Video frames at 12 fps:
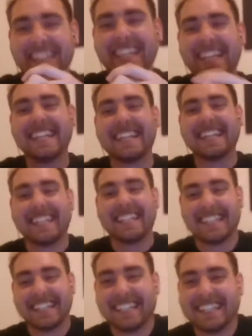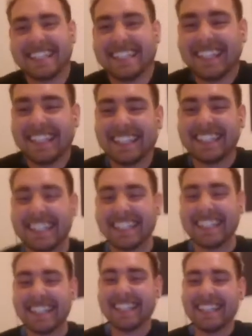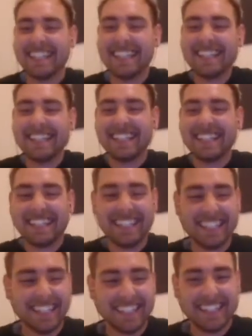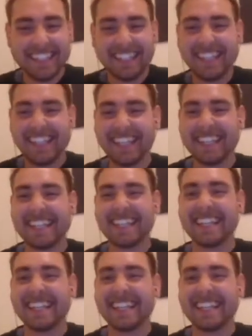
This person isn't speaking.